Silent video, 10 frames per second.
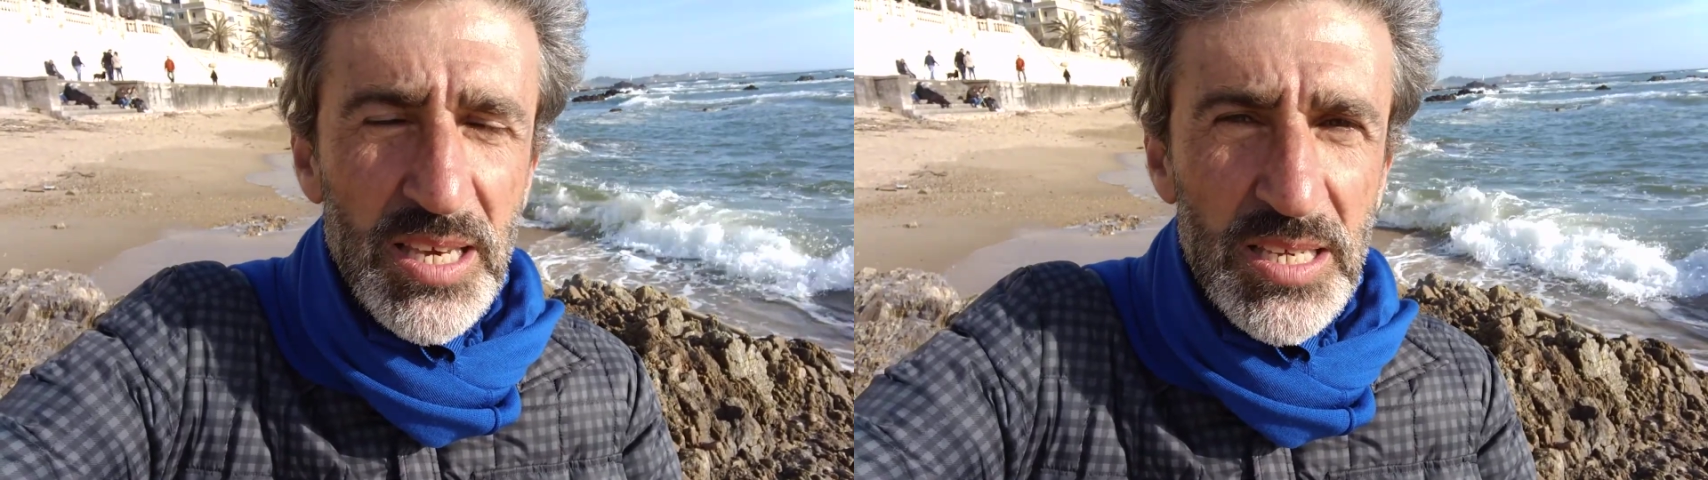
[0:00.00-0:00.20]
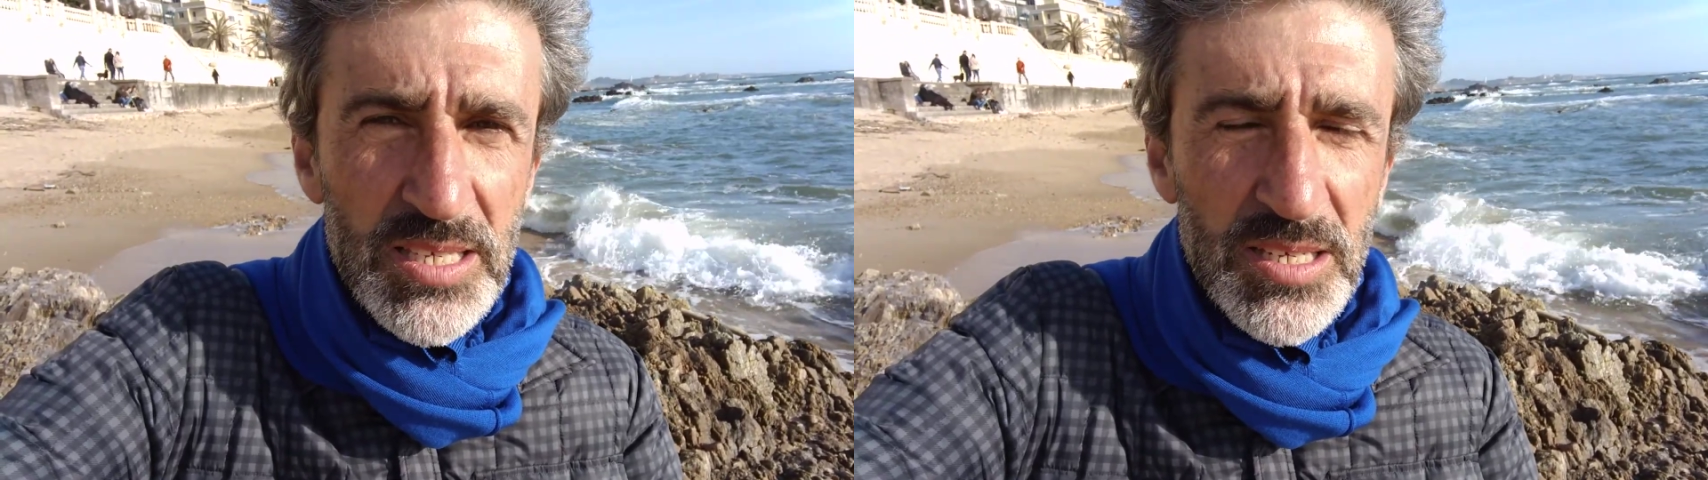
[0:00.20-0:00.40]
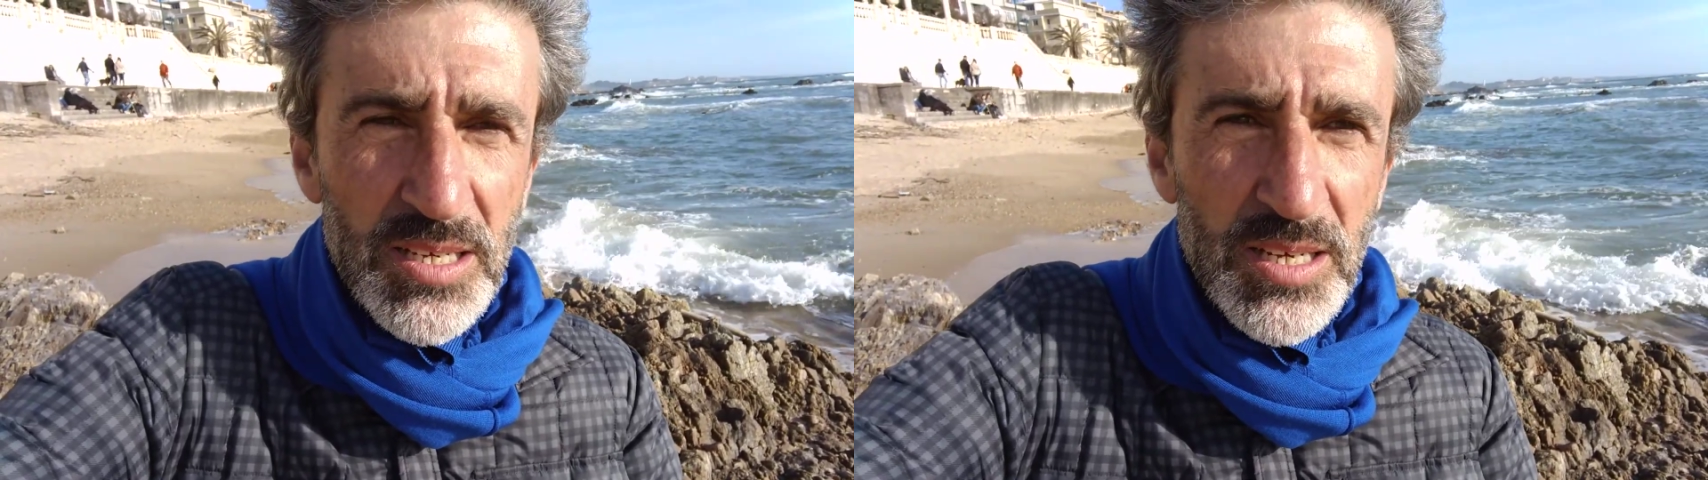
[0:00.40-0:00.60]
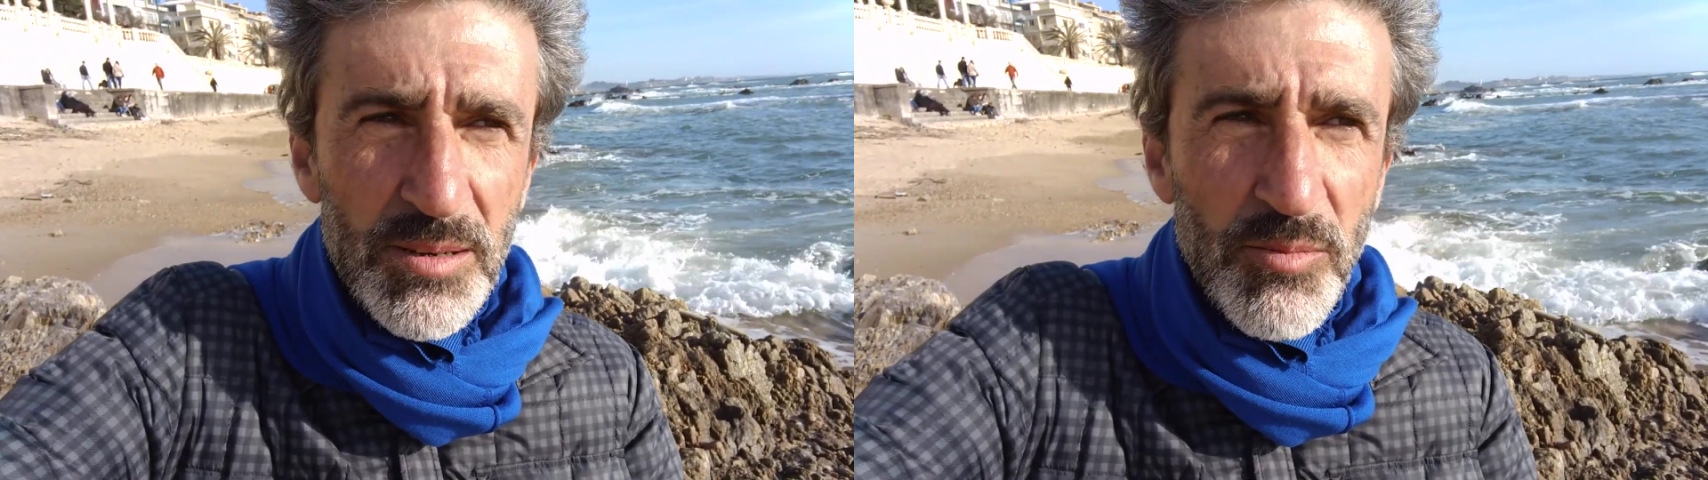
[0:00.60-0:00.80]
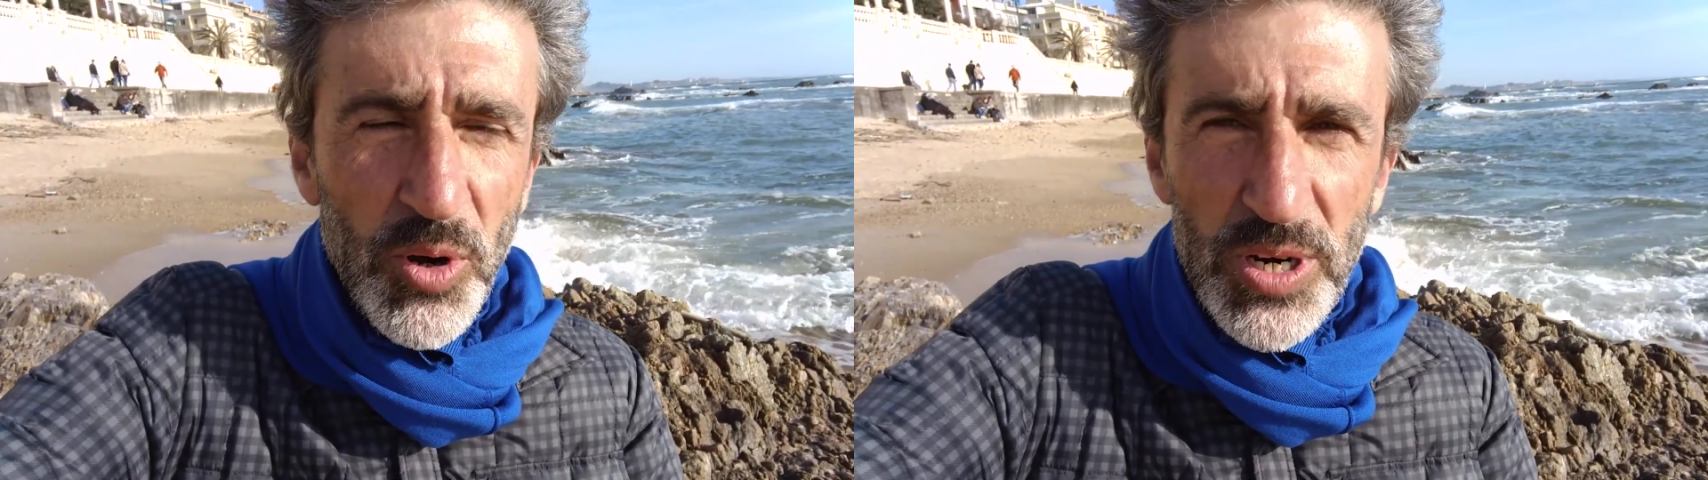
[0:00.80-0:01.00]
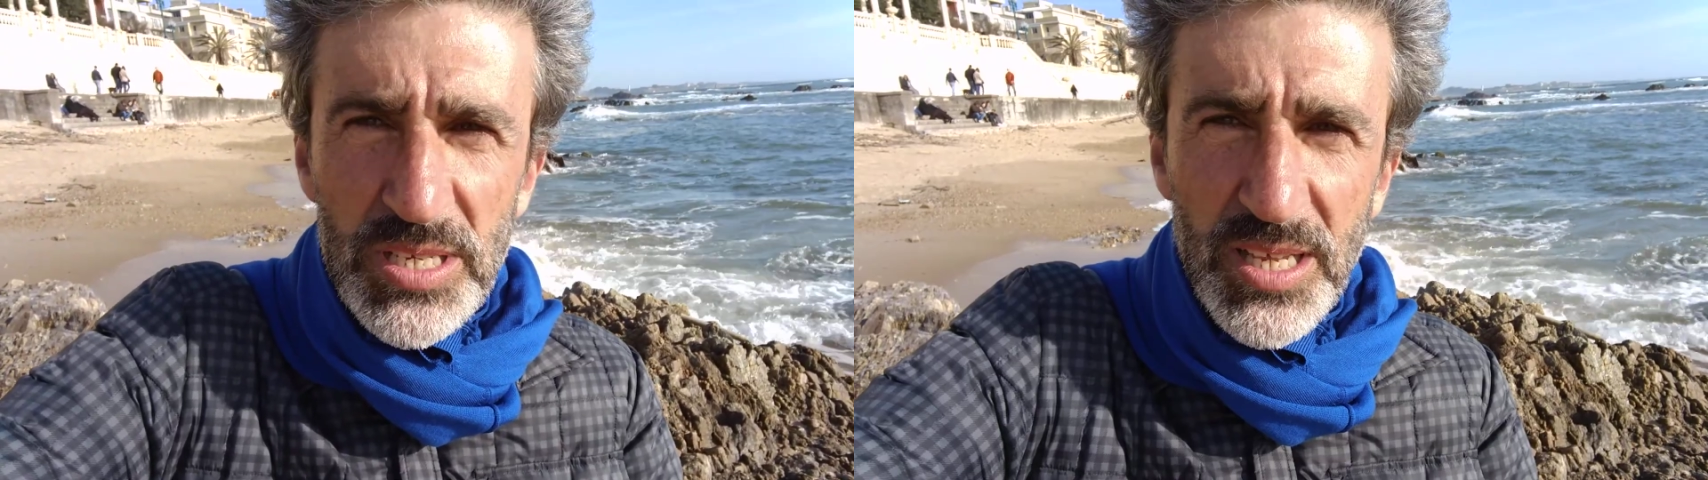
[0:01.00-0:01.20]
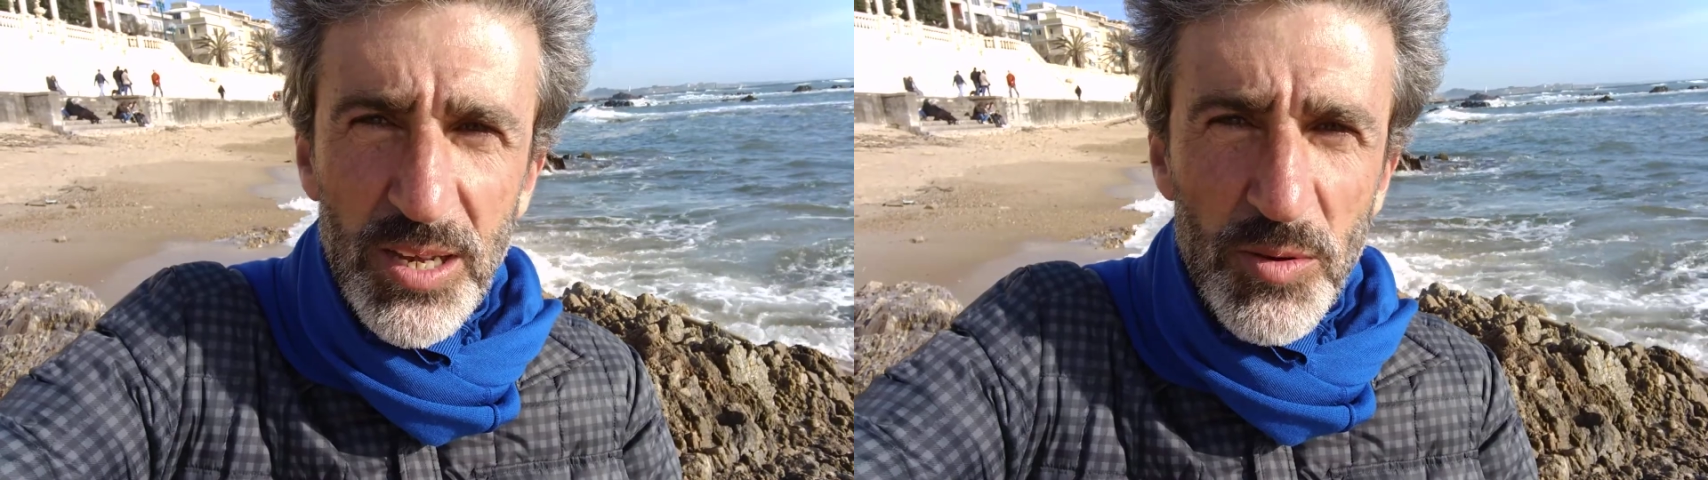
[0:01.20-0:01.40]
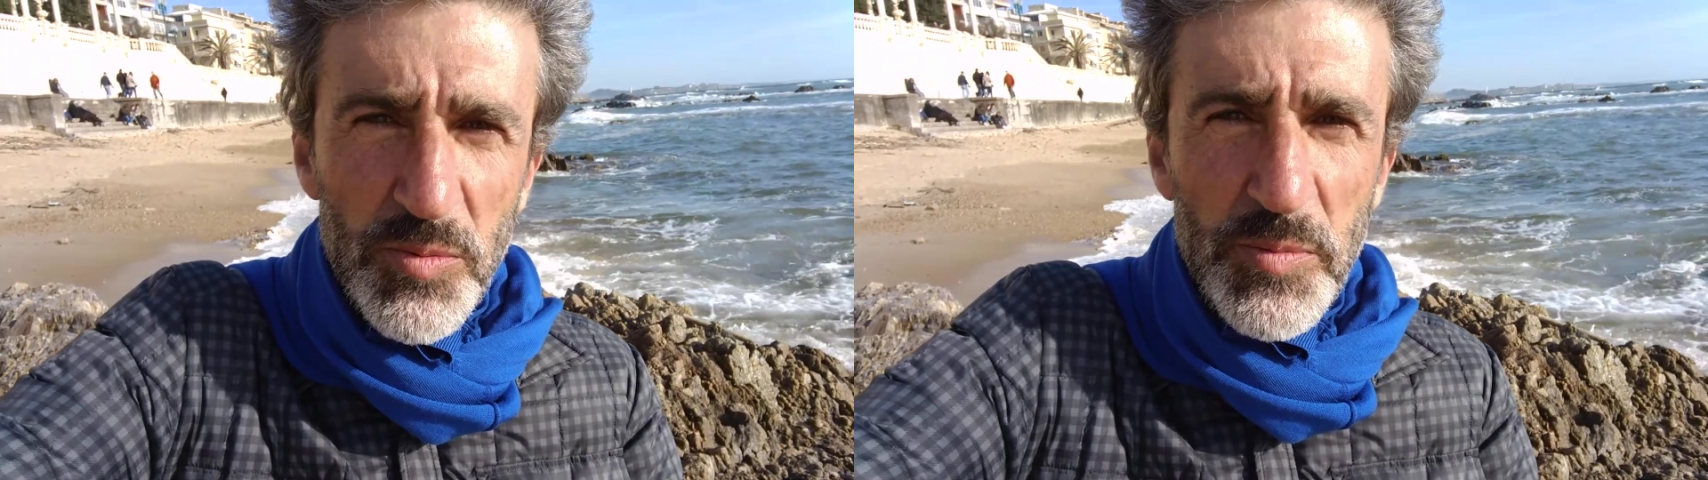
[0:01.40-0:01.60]
things more
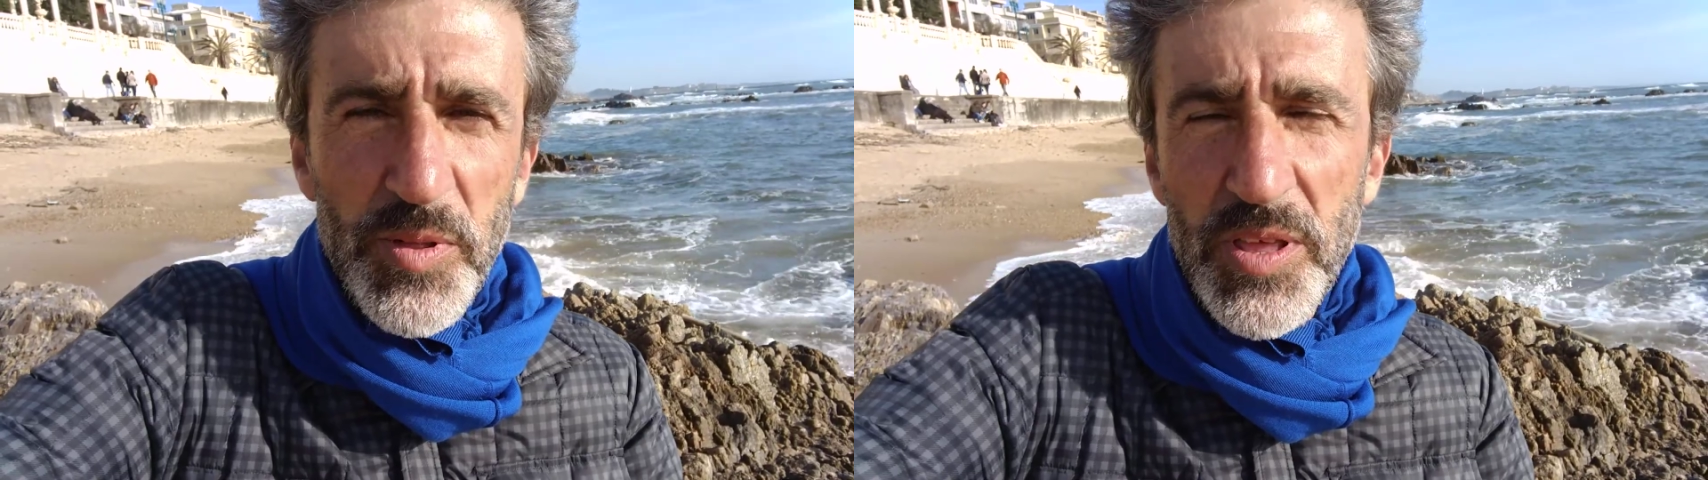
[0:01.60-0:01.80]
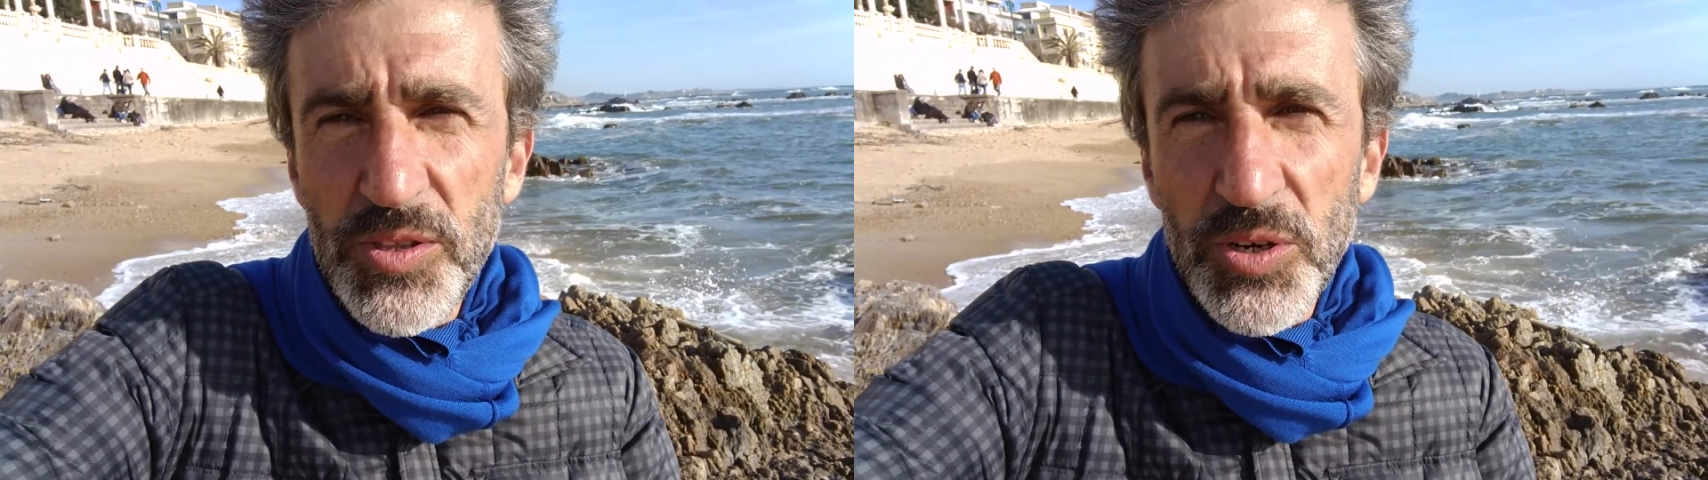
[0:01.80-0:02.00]
easily with people that